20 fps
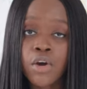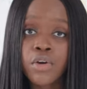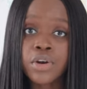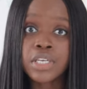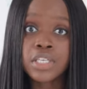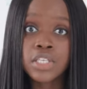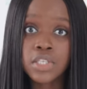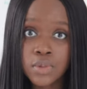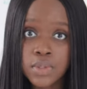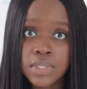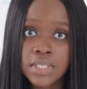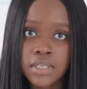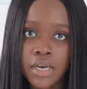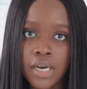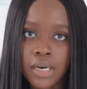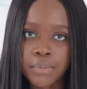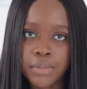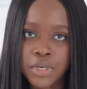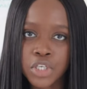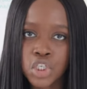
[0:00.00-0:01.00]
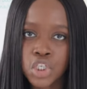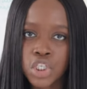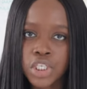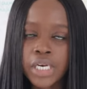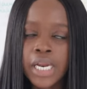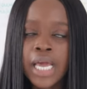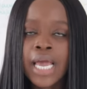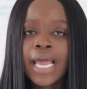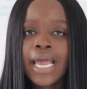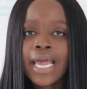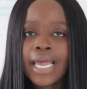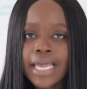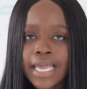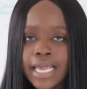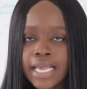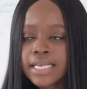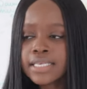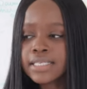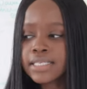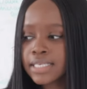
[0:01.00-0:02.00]
on a suicide mission,
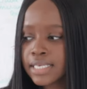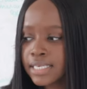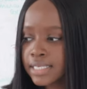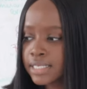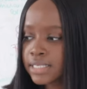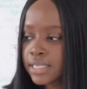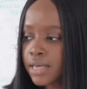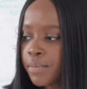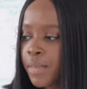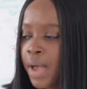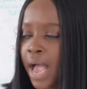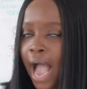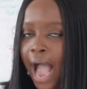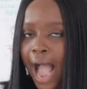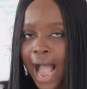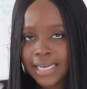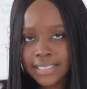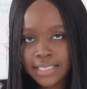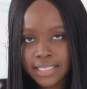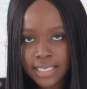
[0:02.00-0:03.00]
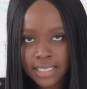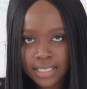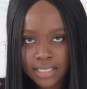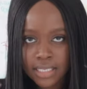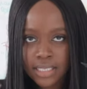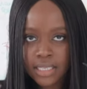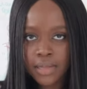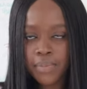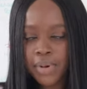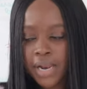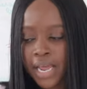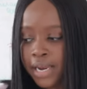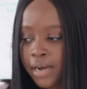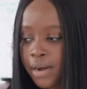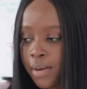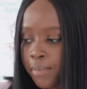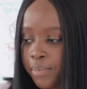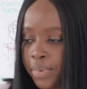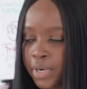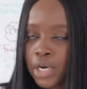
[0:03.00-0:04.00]
he sees them as he's in the plane
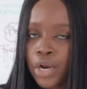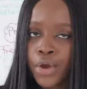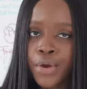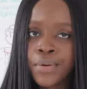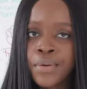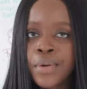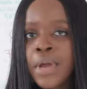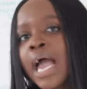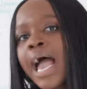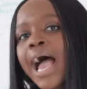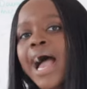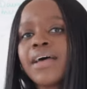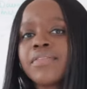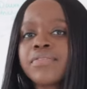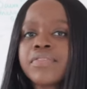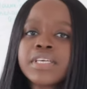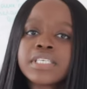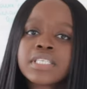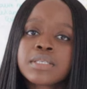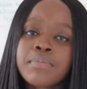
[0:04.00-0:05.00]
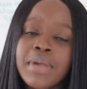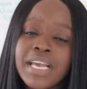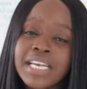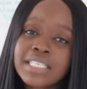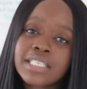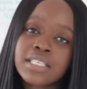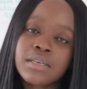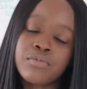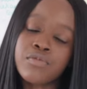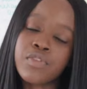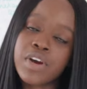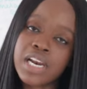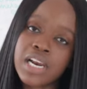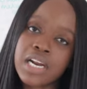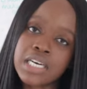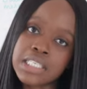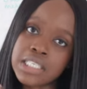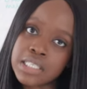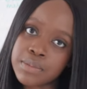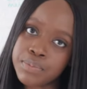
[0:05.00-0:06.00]
below, and this makes him
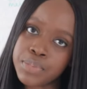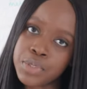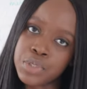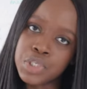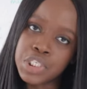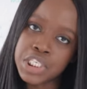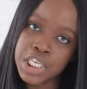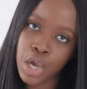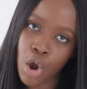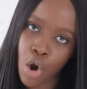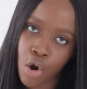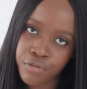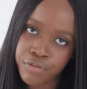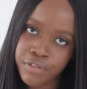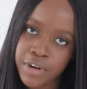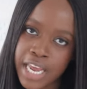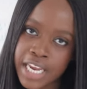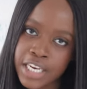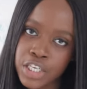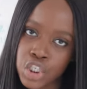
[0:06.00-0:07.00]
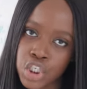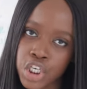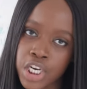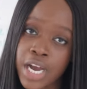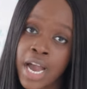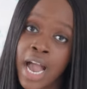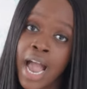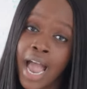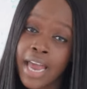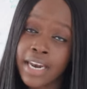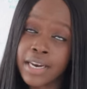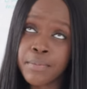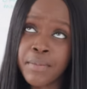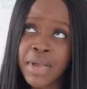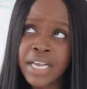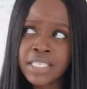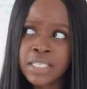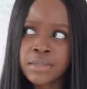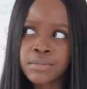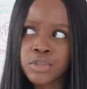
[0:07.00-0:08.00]
realize the beauty of nature, and it
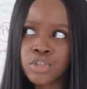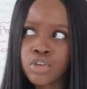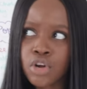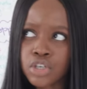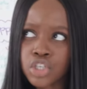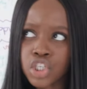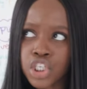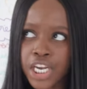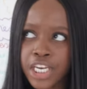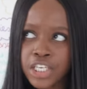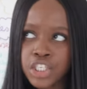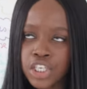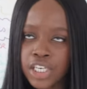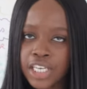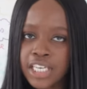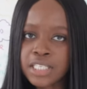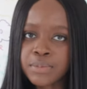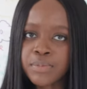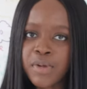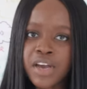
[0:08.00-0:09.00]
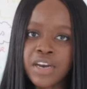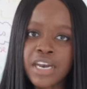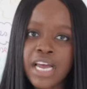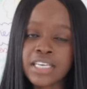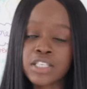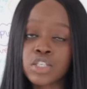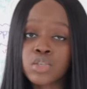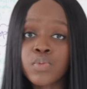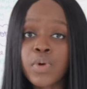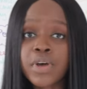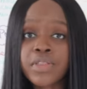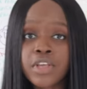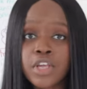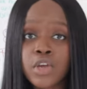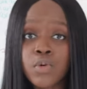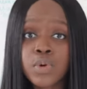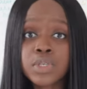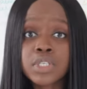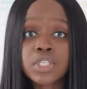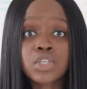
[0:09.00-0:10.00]
makes him start changing his mind as to whether he
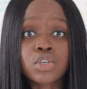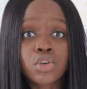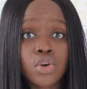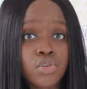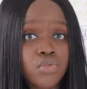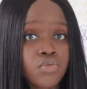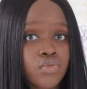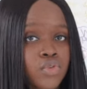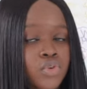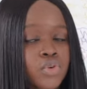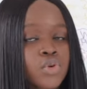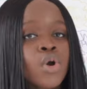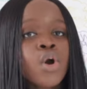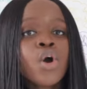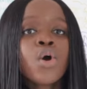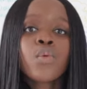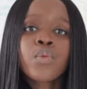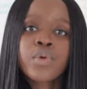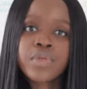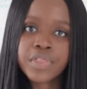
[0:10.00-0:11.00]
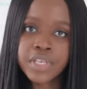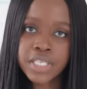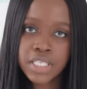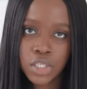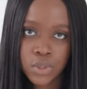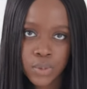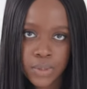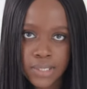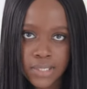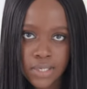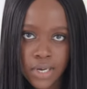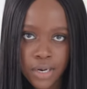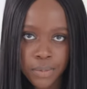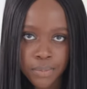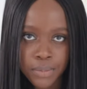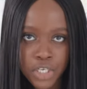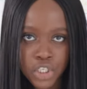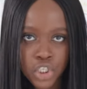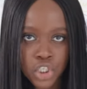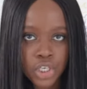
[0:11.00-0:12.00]
wants to go through with this suicide
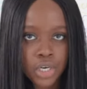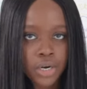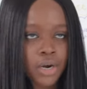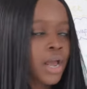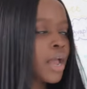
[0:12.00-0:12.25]
mission.